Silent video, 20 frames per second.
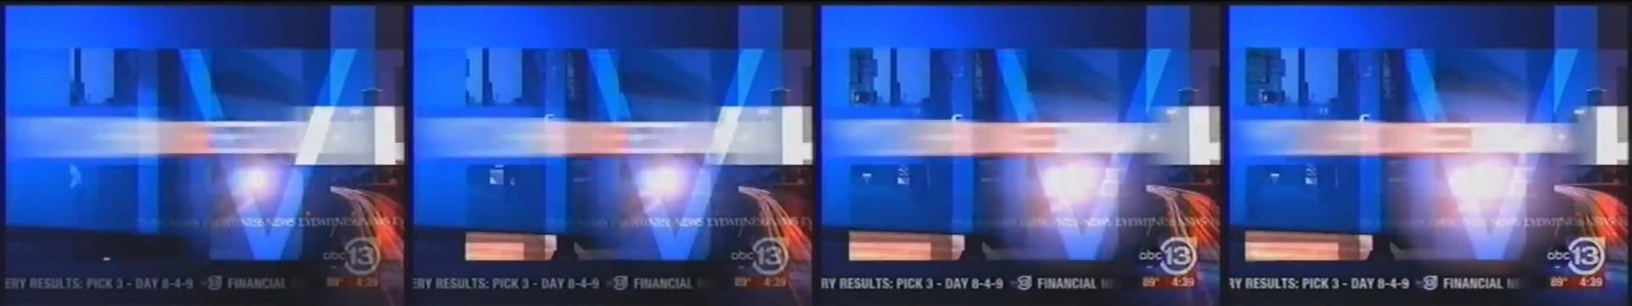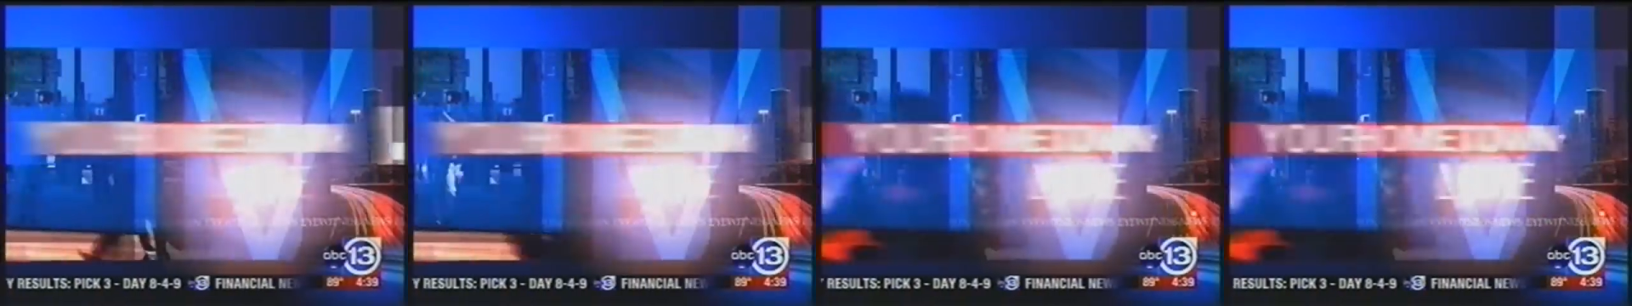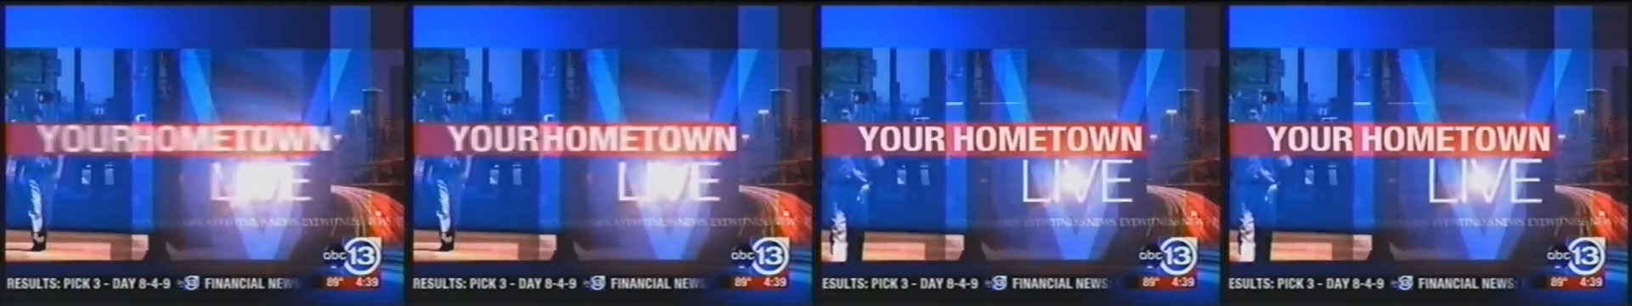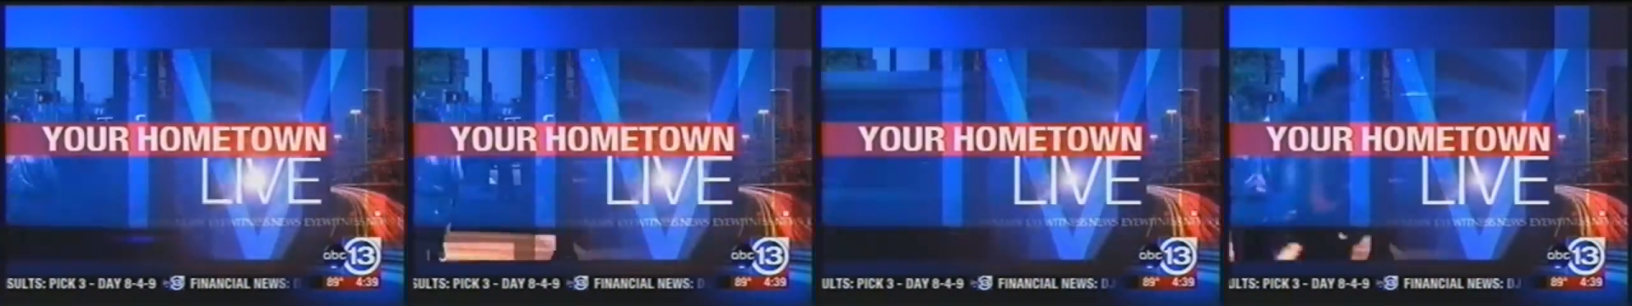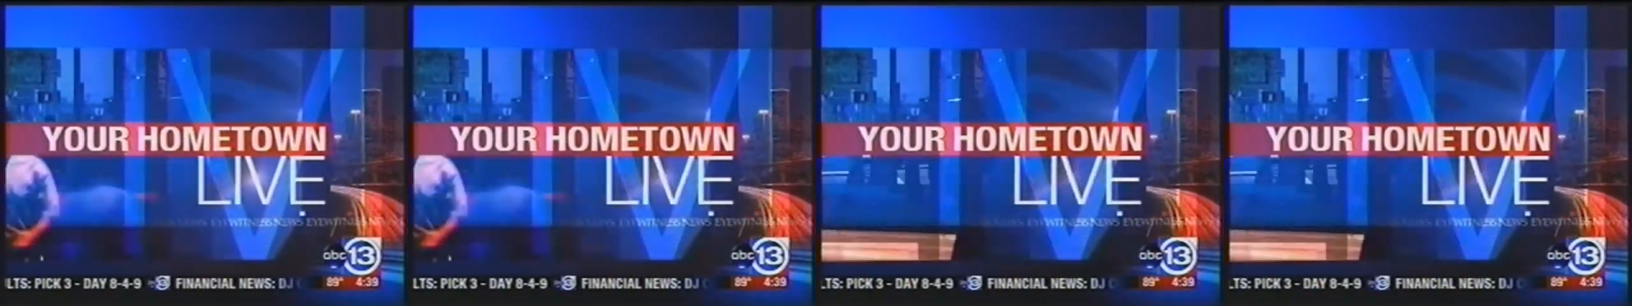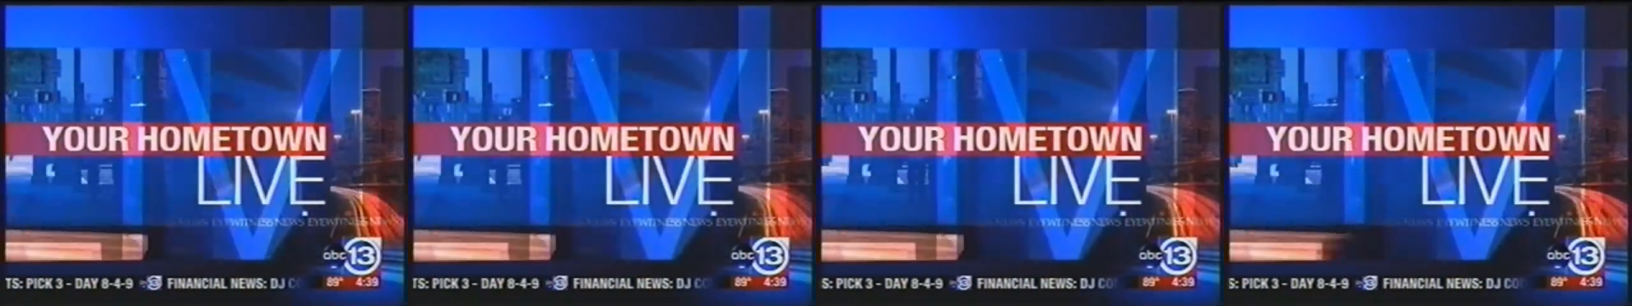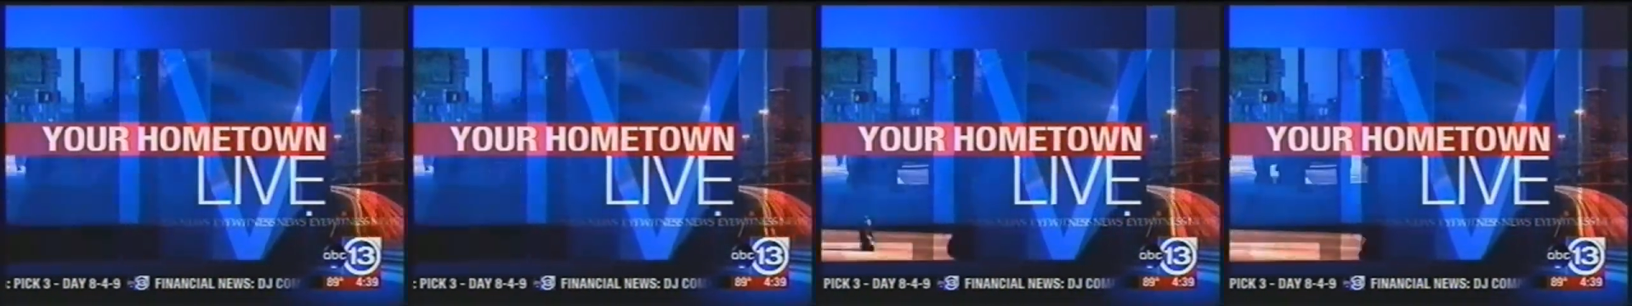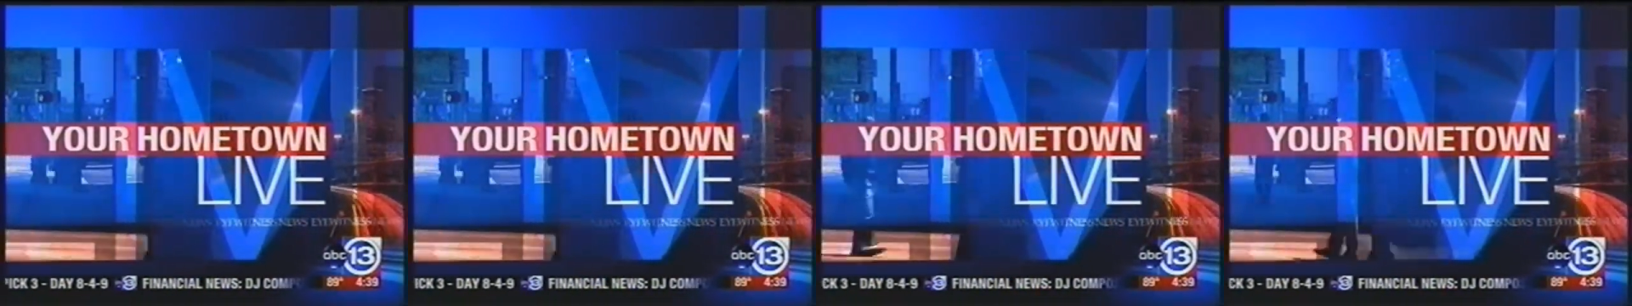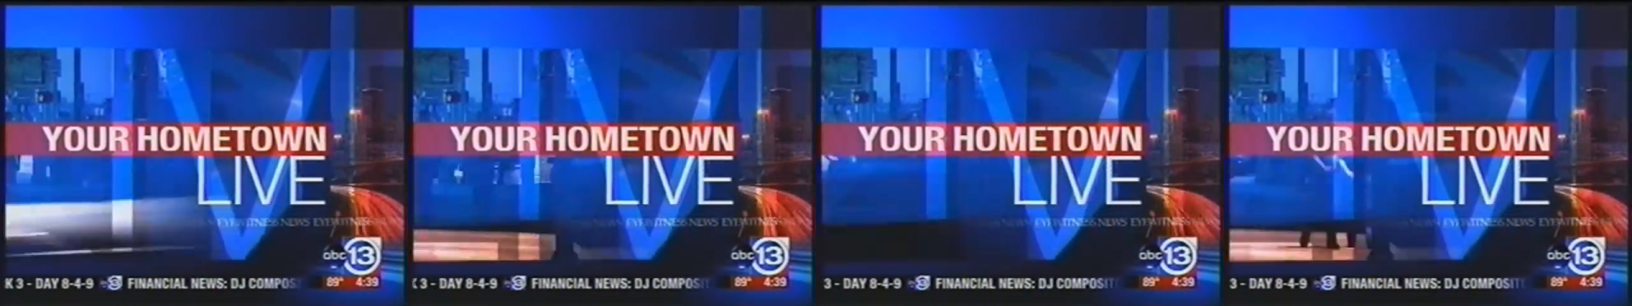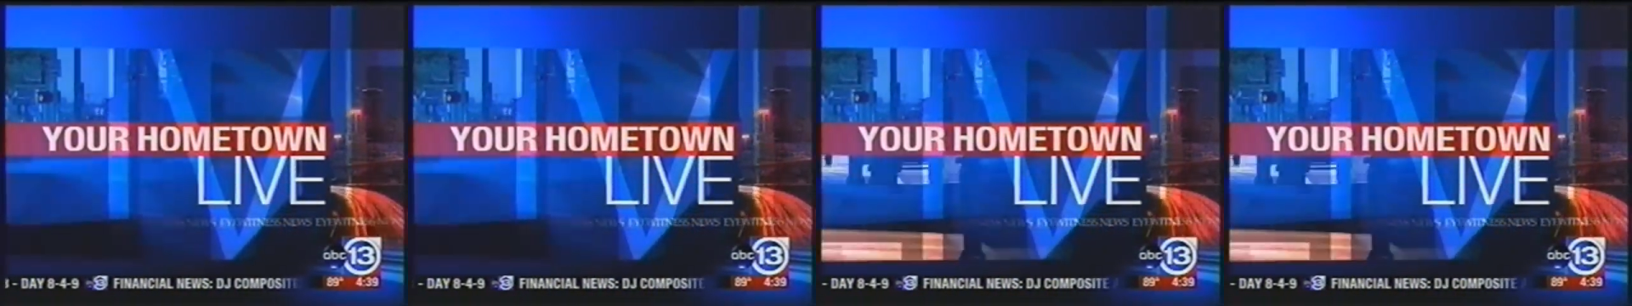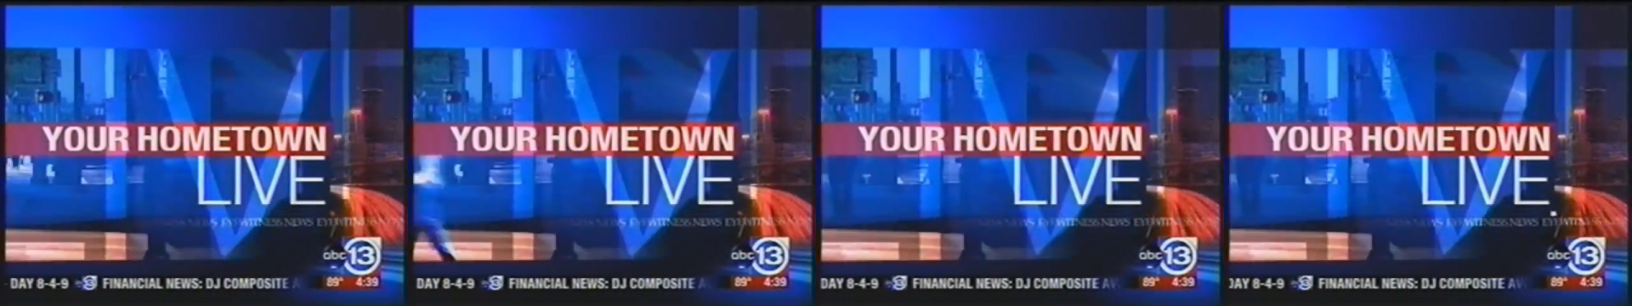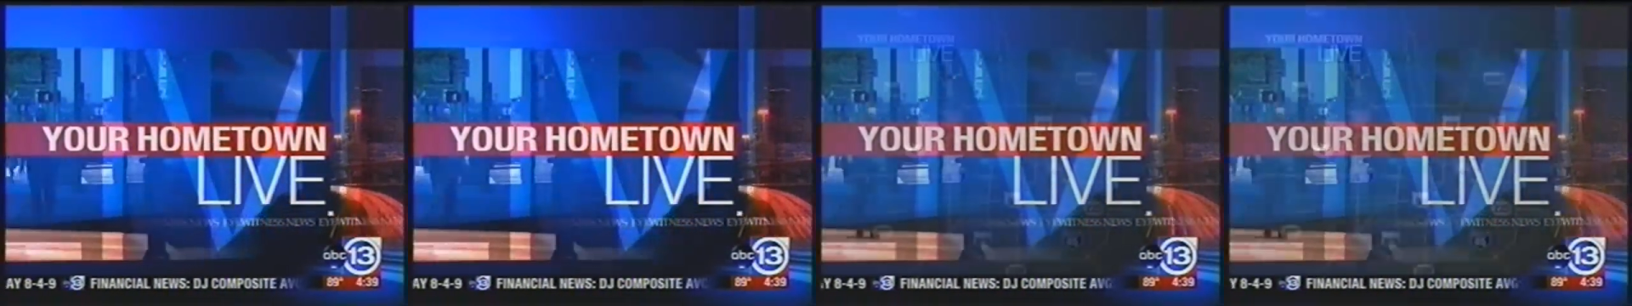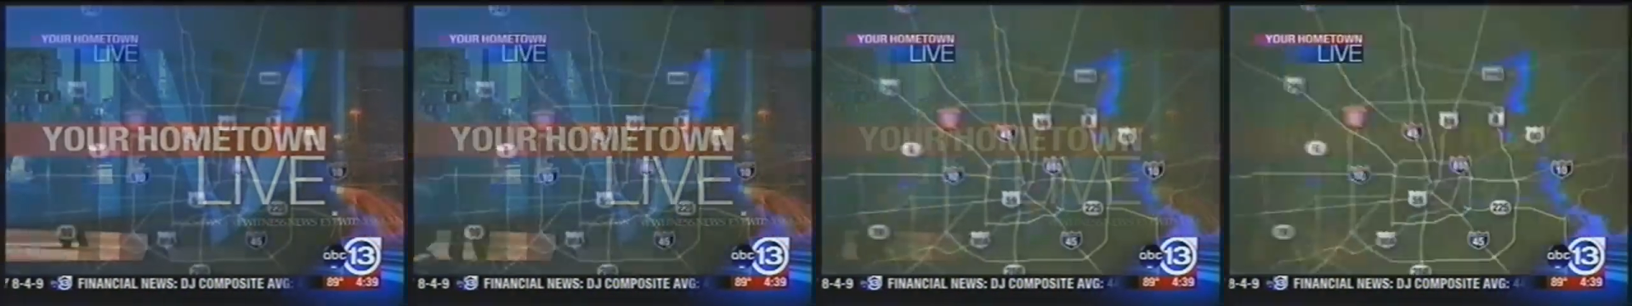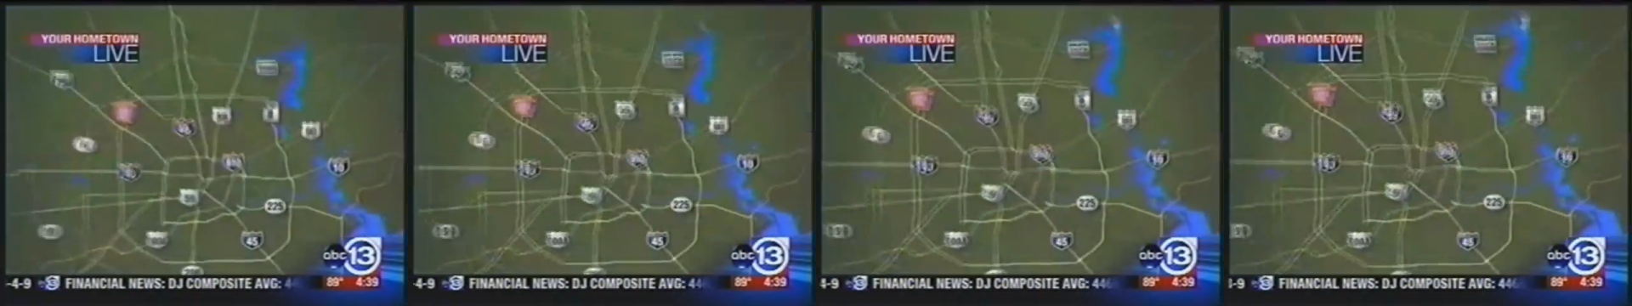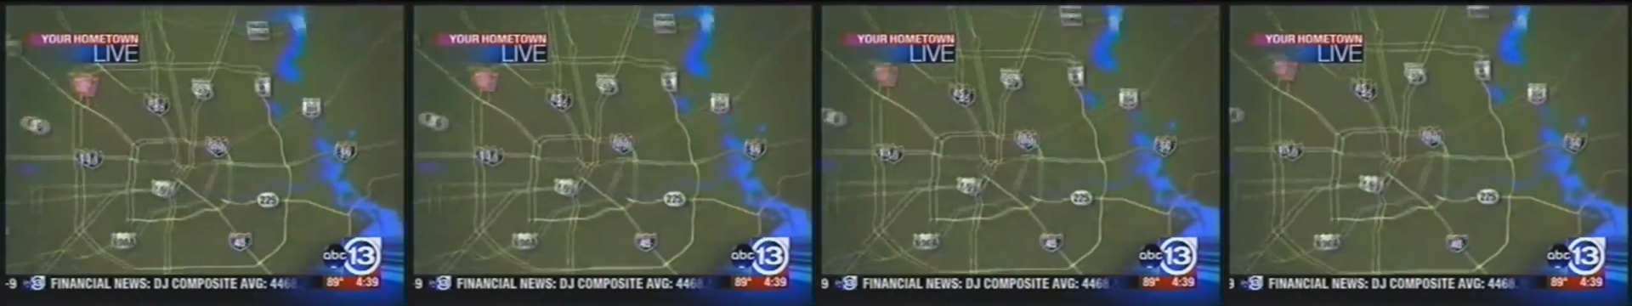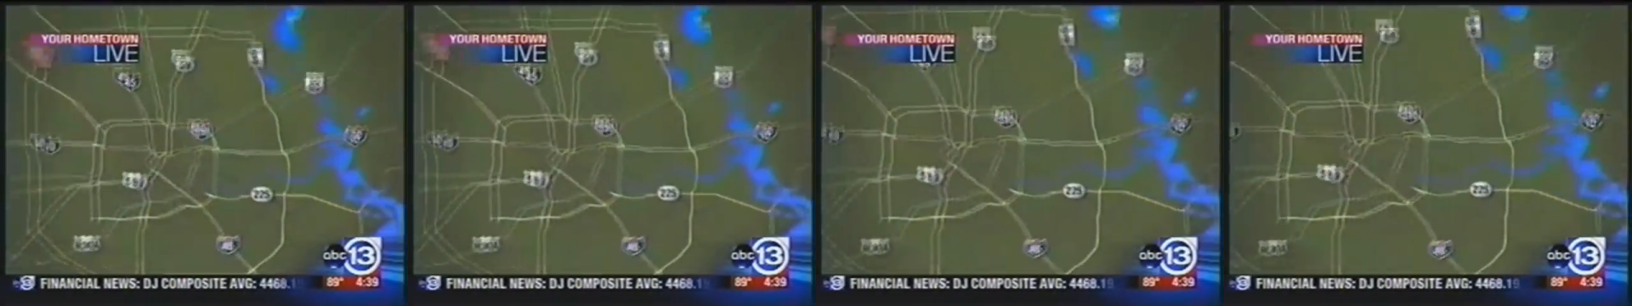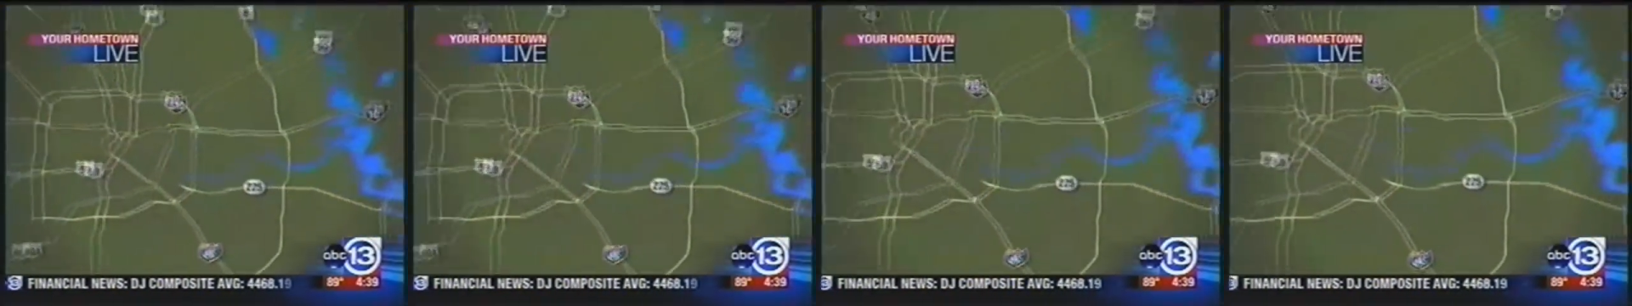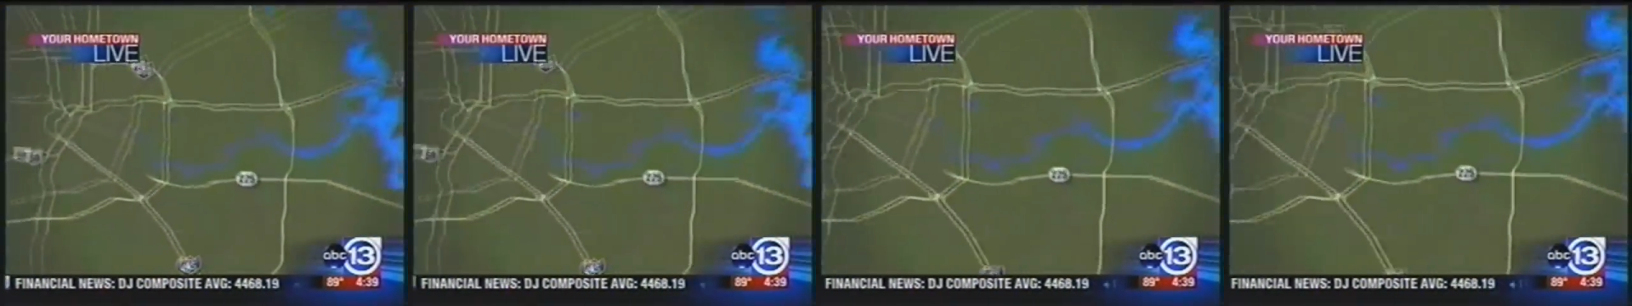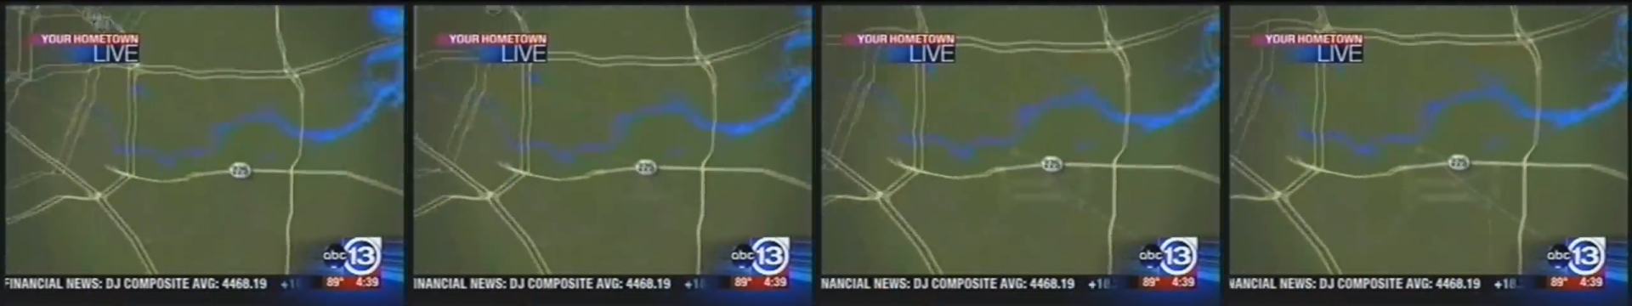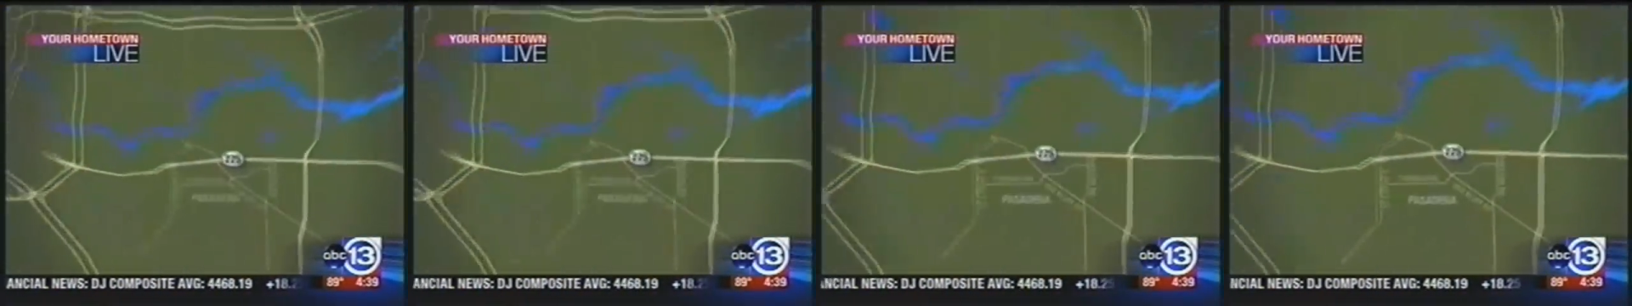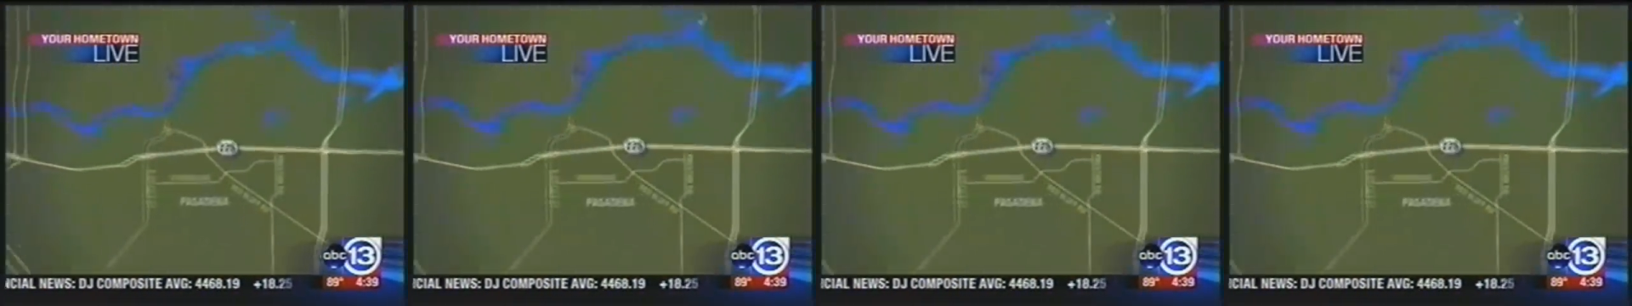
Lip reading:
(no speaker visible)